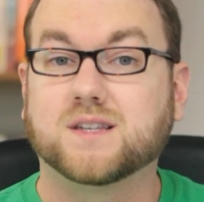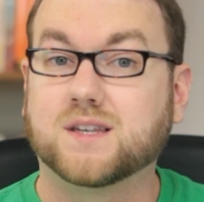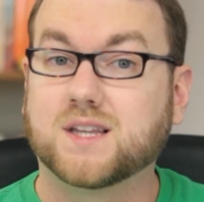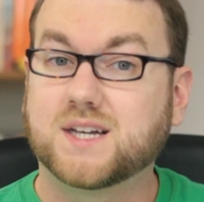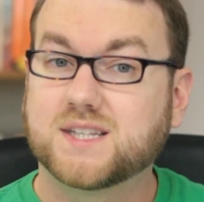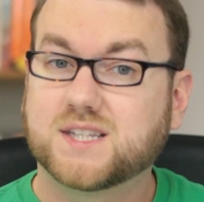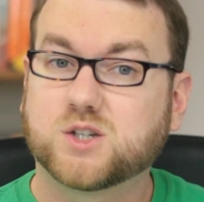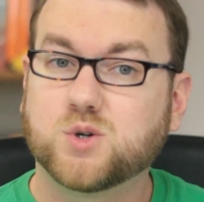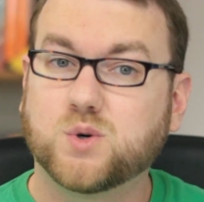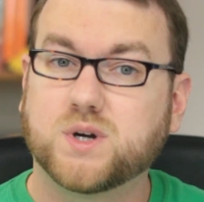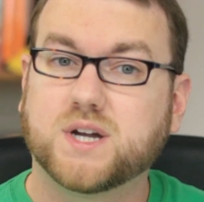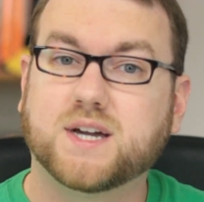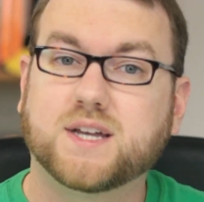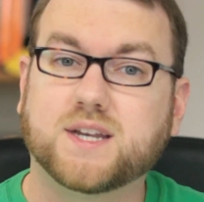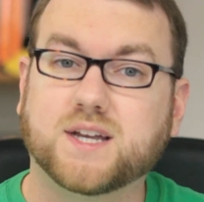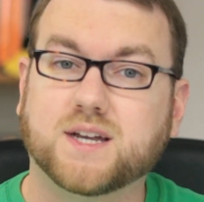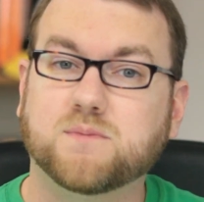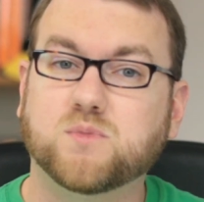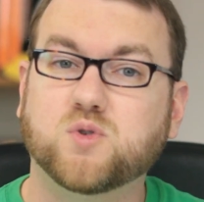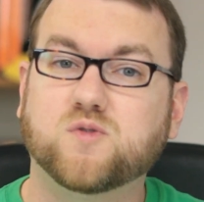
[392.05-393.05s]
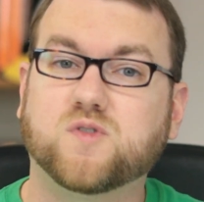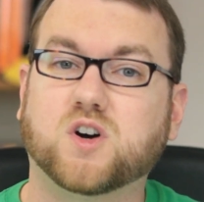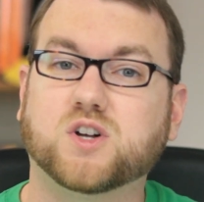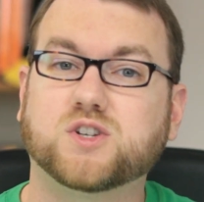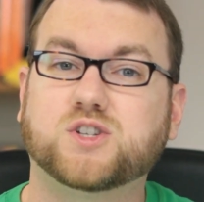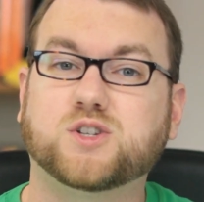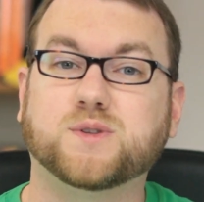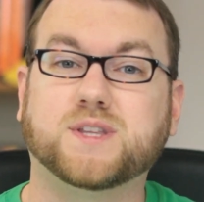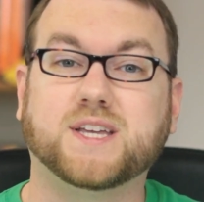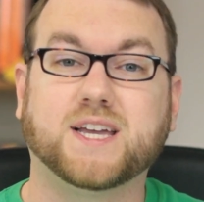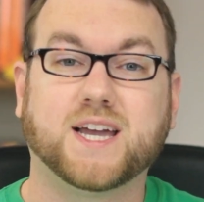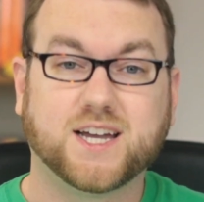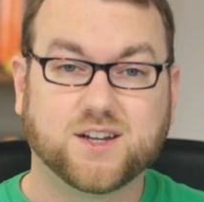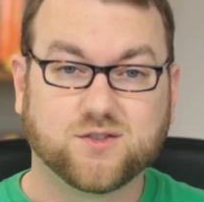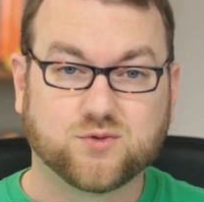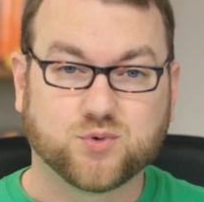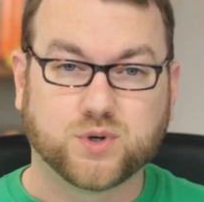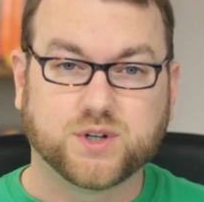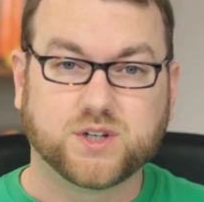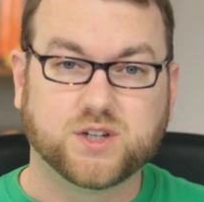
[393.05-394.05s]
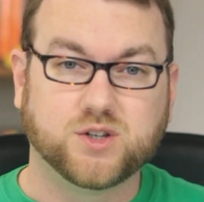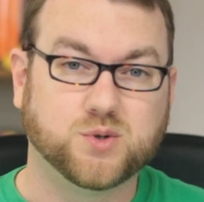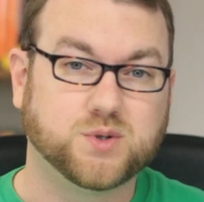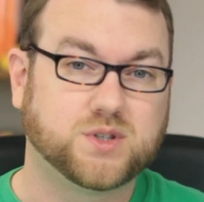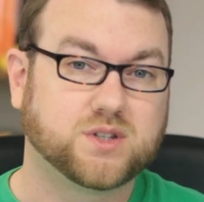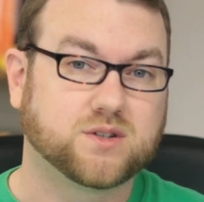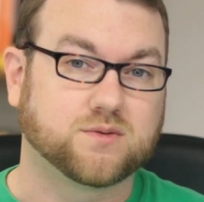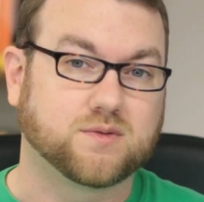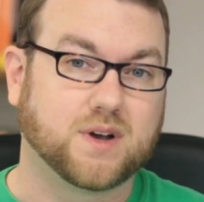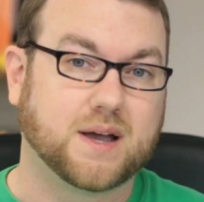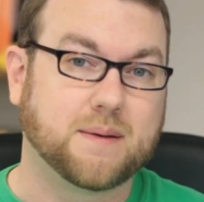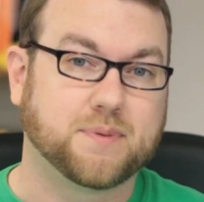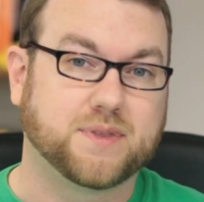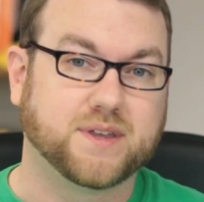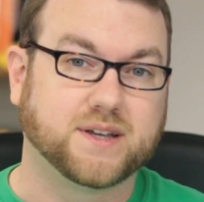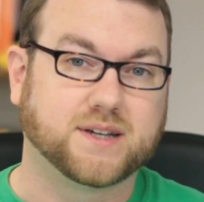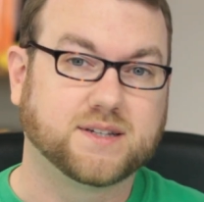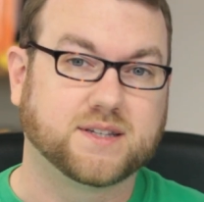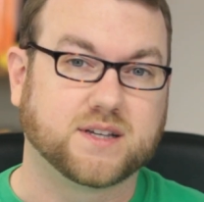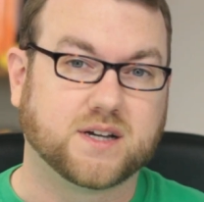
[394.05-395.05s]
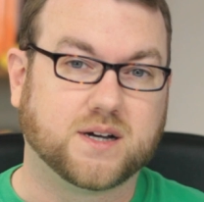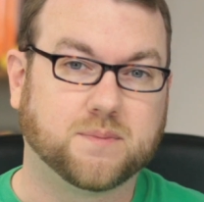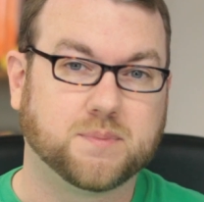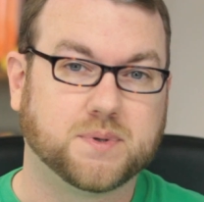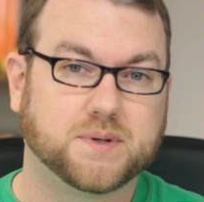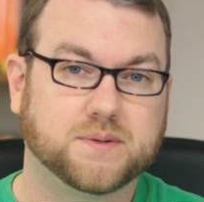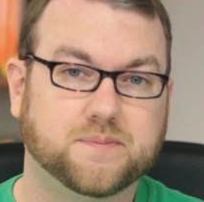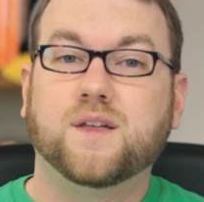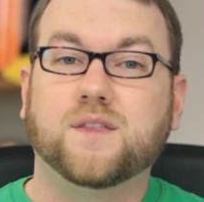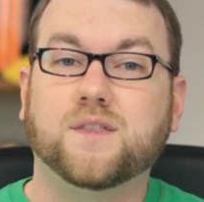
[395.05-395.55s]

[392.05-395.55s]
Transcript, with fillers: Let's go ahead and move on to the Android news to wrap things up.